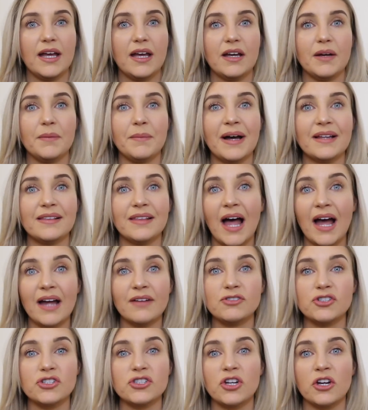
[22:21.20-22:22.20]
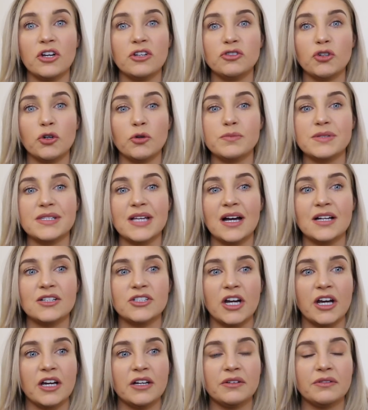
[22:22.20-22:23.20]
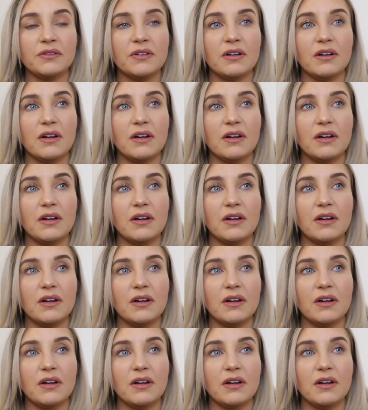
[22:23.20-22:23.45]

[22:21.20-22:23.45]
my life just turned upside down.